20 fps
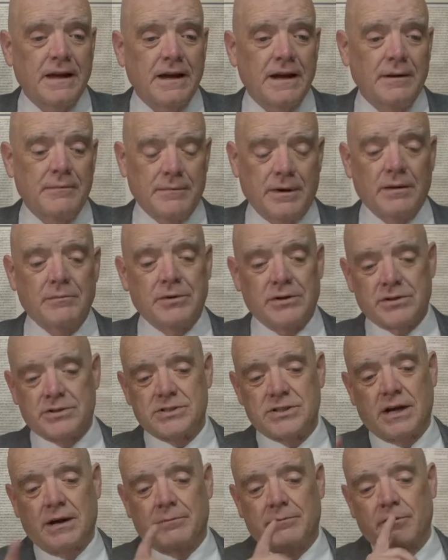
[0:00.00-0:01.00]
I'm, I'm going to
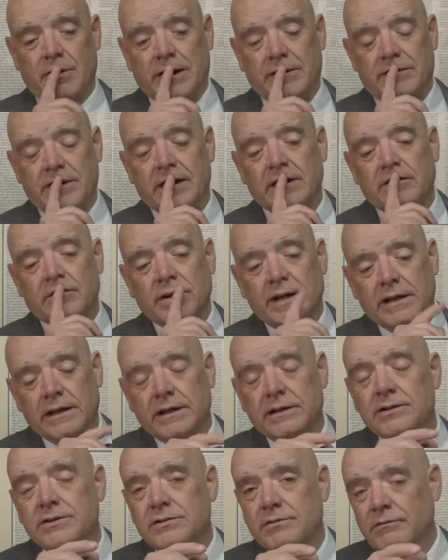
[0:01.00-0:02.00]
stop right there and read
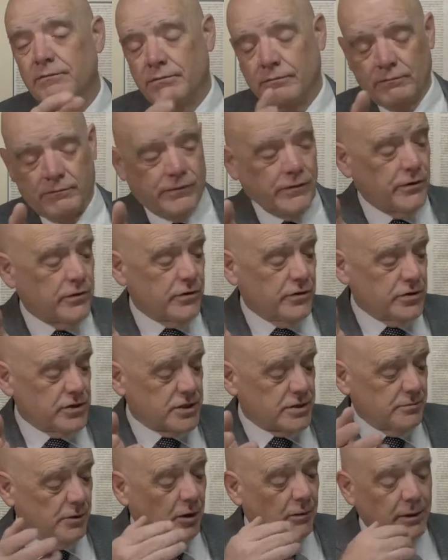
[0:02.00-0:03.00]
it further in
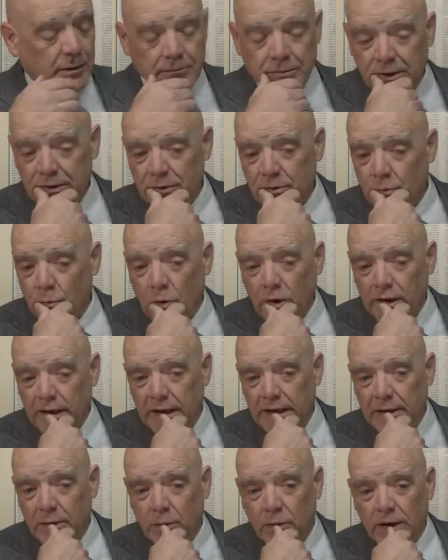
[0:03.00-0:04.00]
just a moment. But what
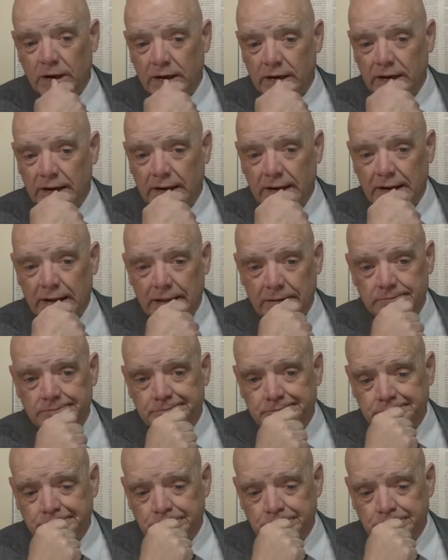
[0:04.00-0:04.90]
a what a um,